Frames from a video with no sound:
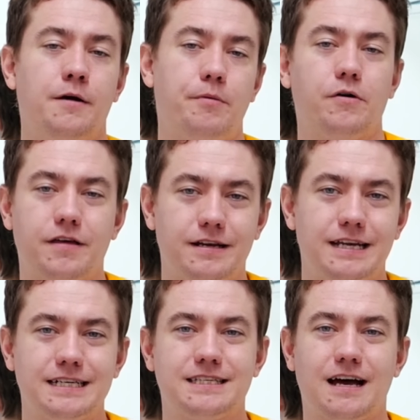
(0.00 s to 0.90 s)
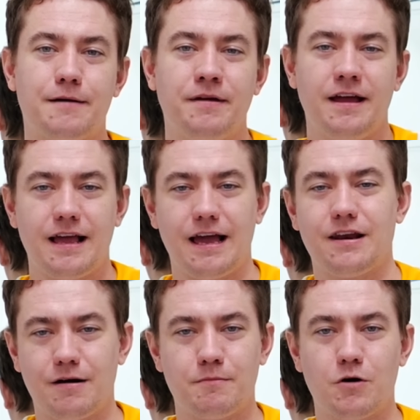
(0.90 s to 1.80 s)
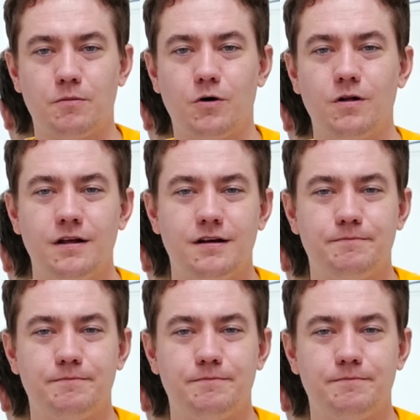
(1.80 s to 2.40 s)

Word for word: both on desktop and on mobile